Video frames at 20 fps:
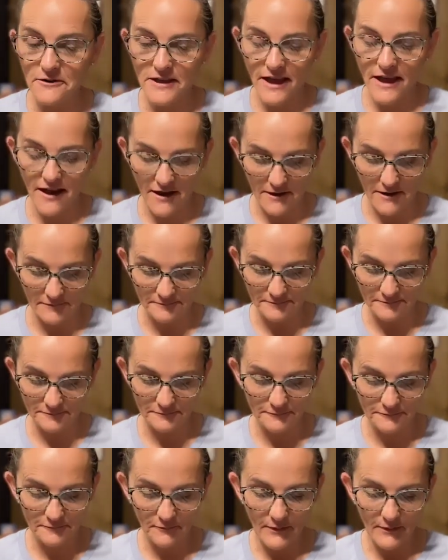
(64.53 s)
so, yeah.
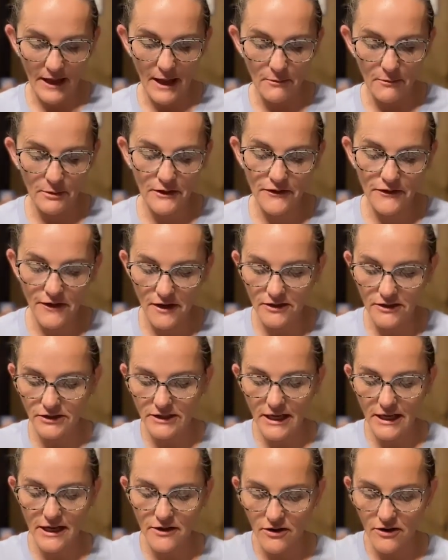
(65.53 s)
Happy
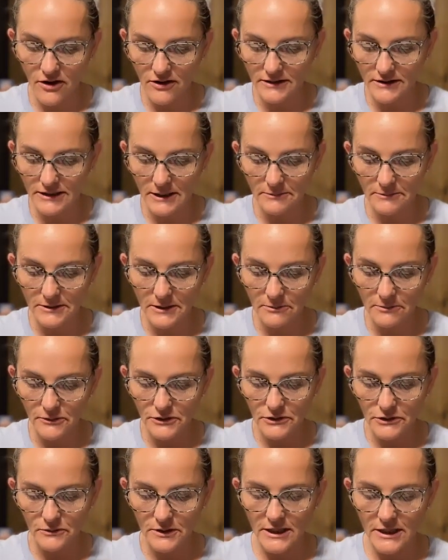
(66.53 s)
Thursday, y'all.
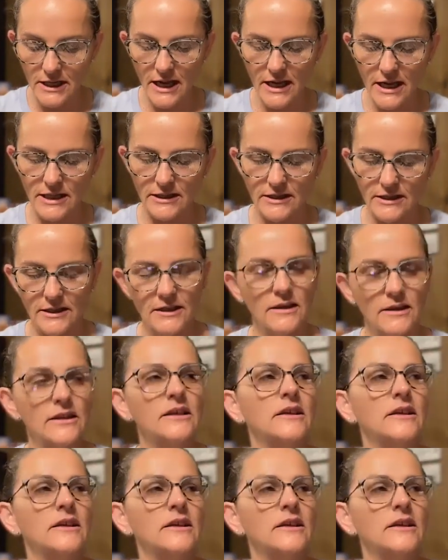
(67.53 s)
September 28th.